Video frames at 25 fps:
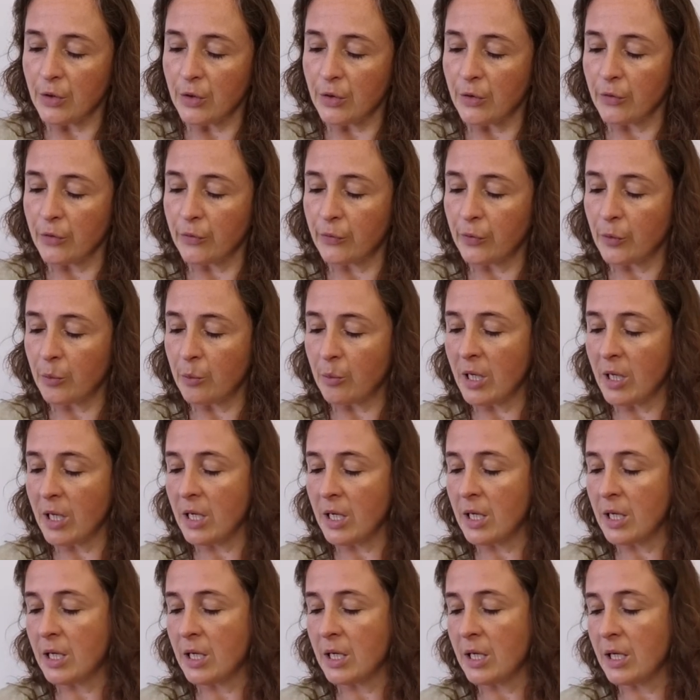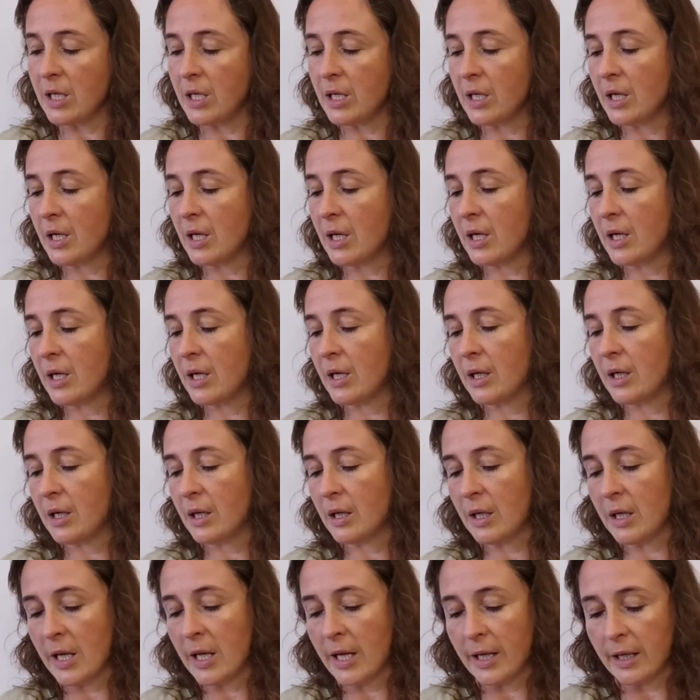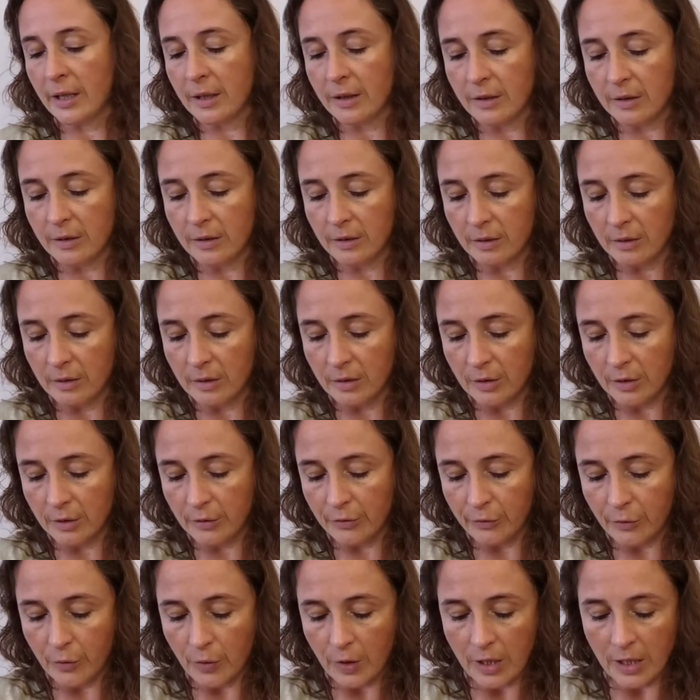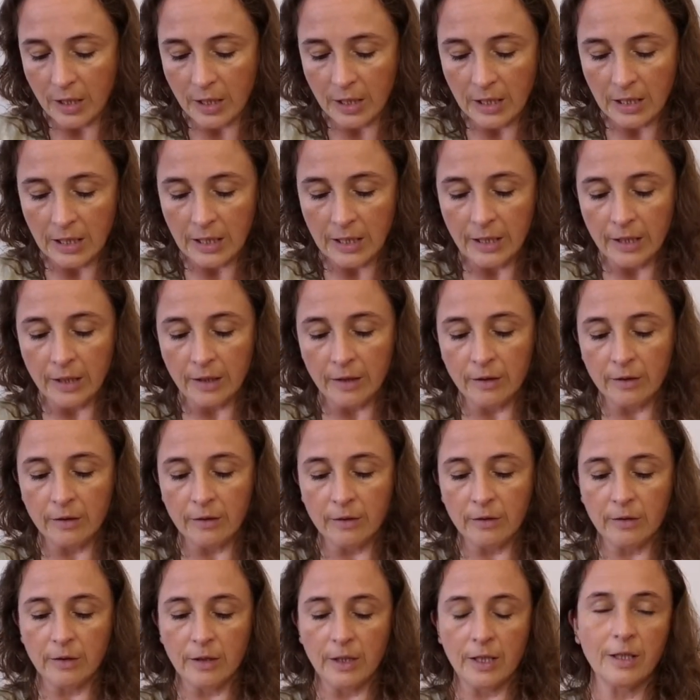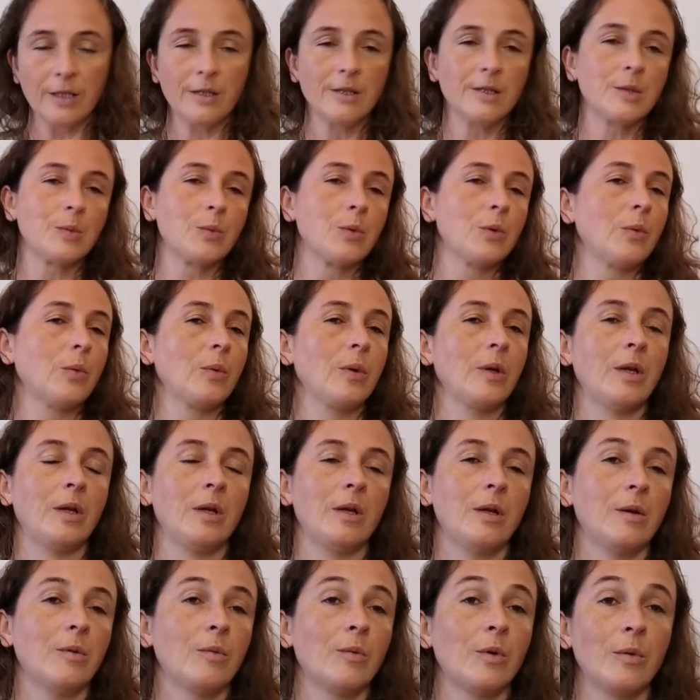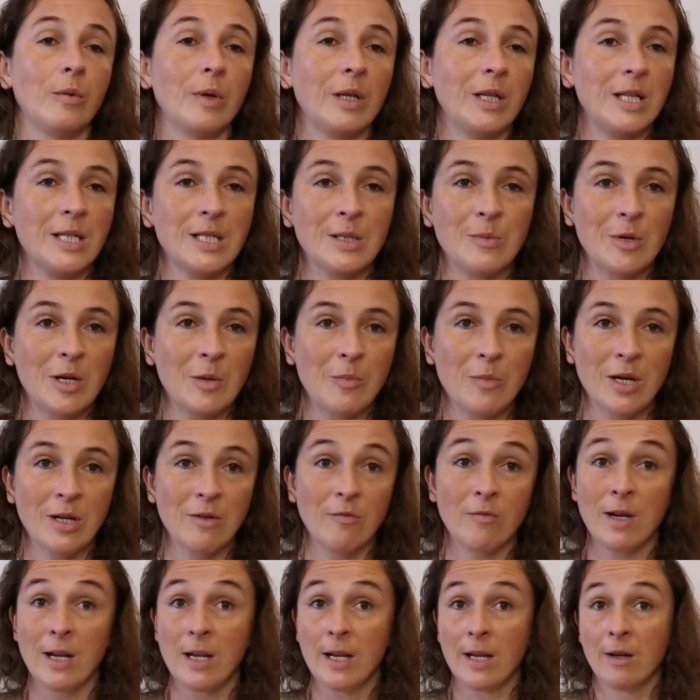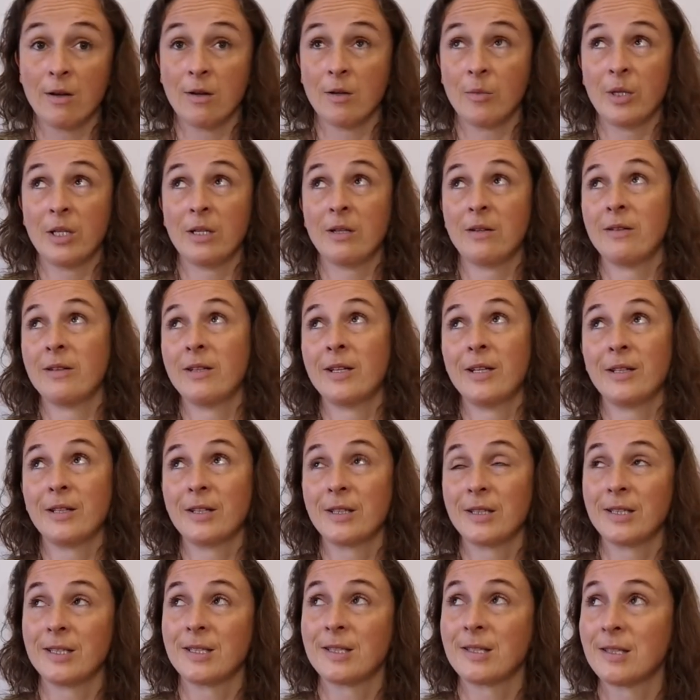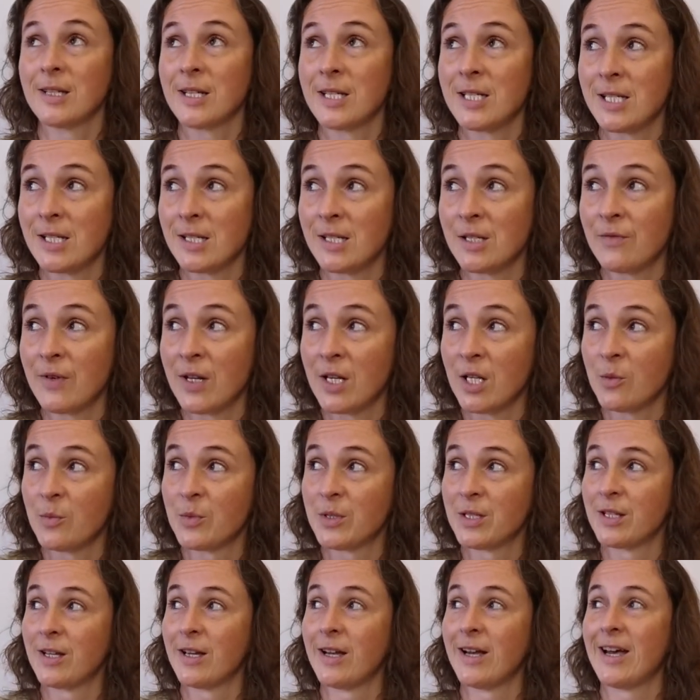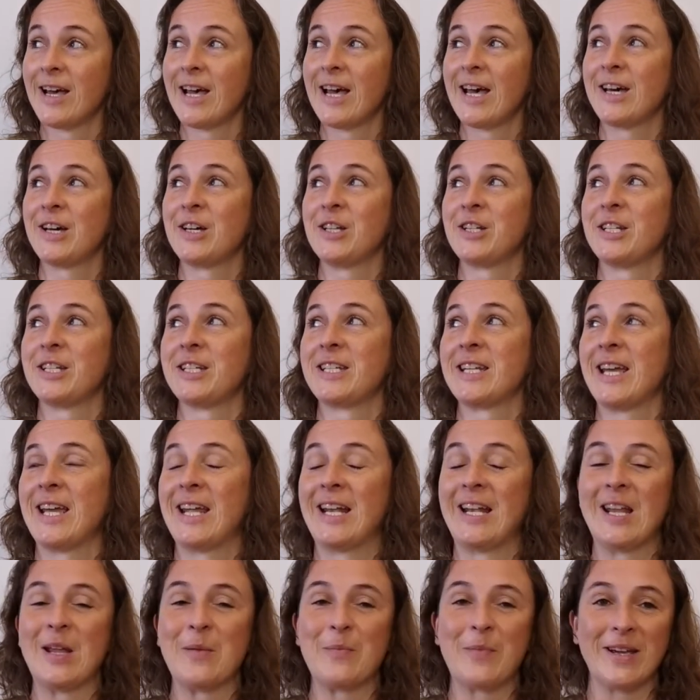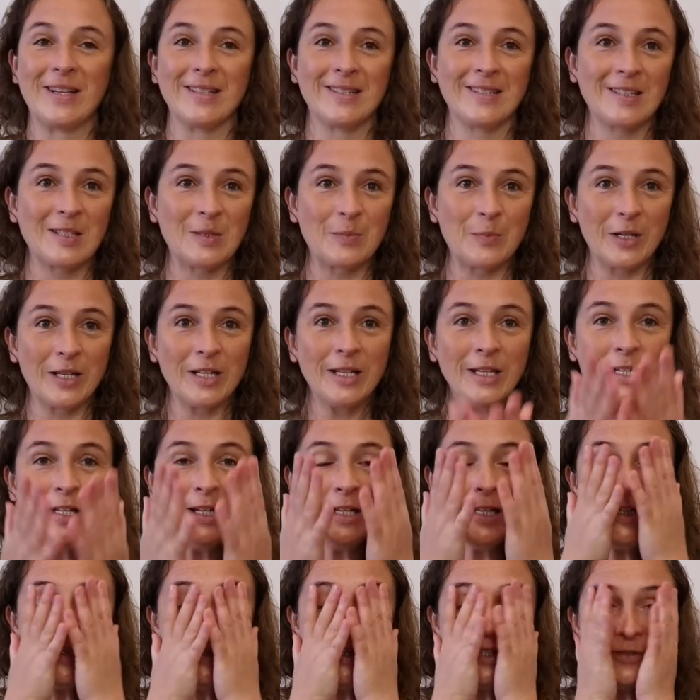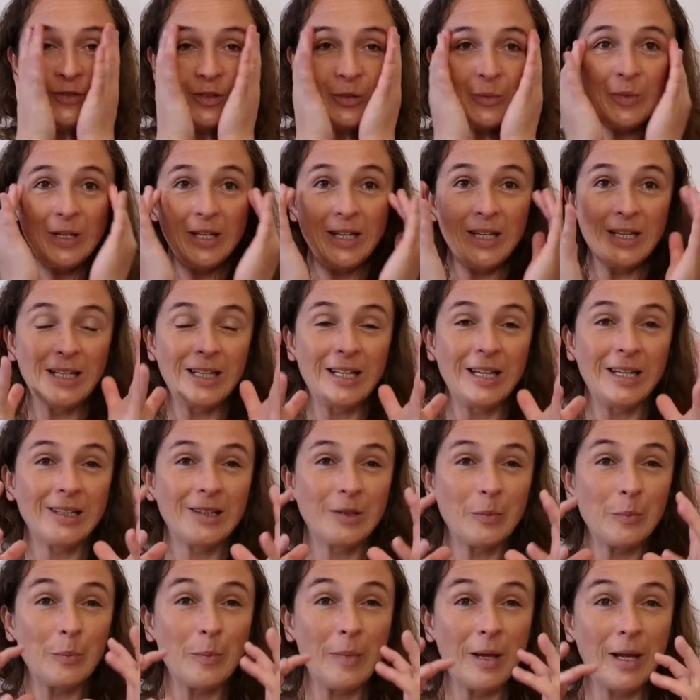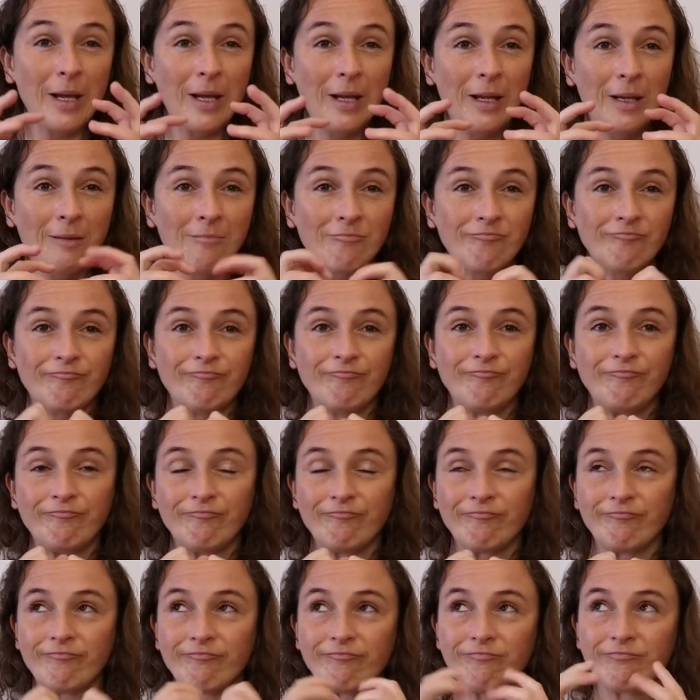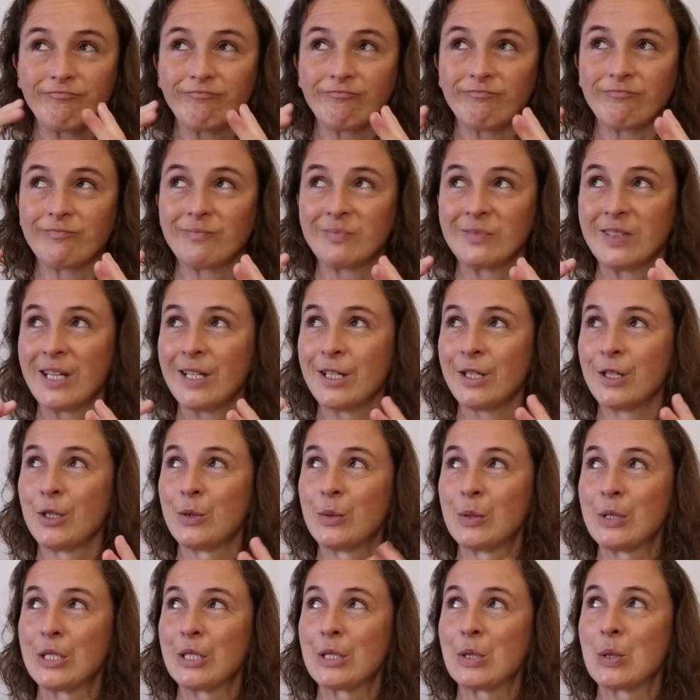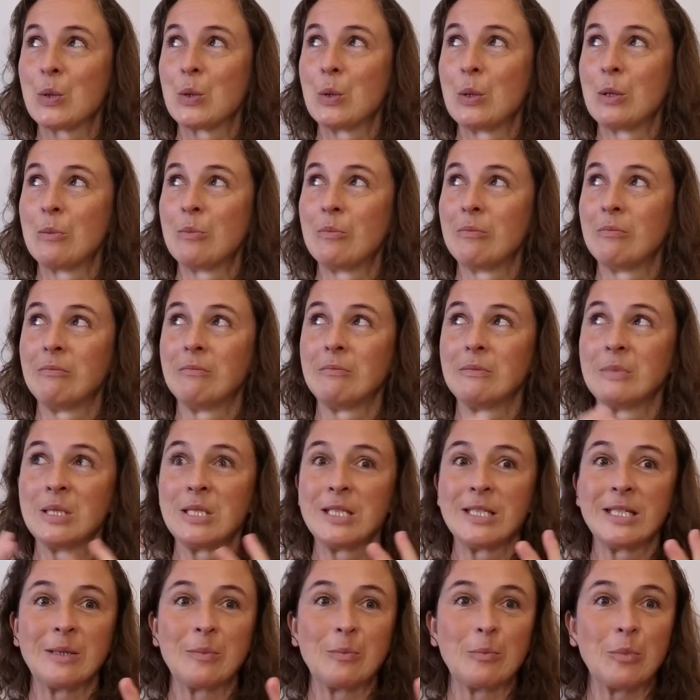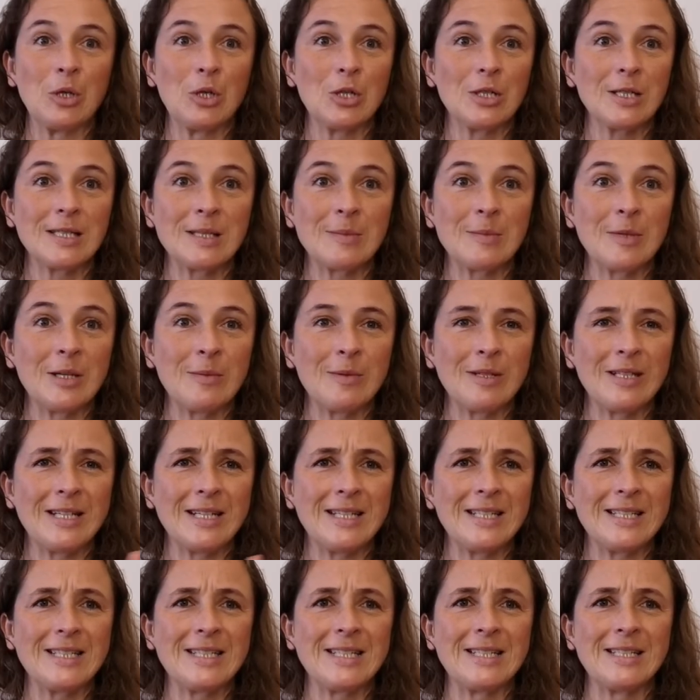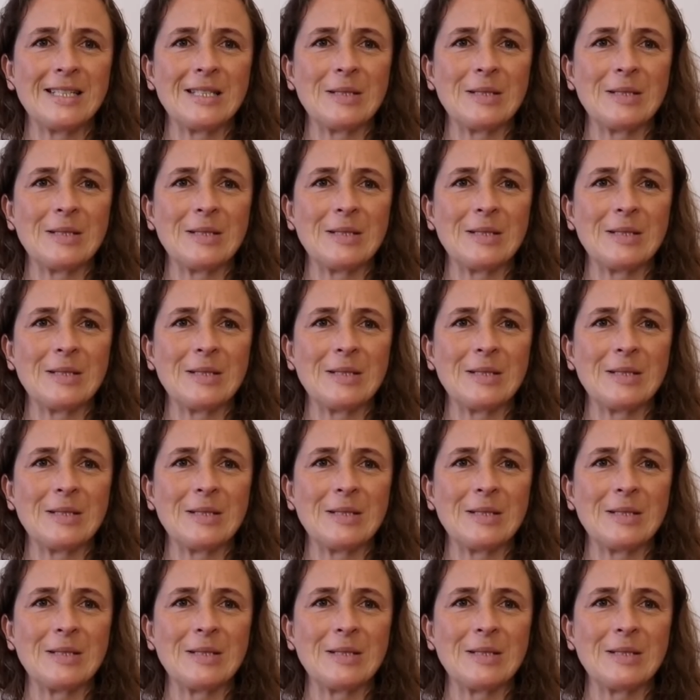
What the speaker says: For me, like, for healing, here's what we need in my mind right now. I mean, like, this idea develops on a daily basis, but for me, like, the main, I don't know what to call them, building blocks, maybe that sounds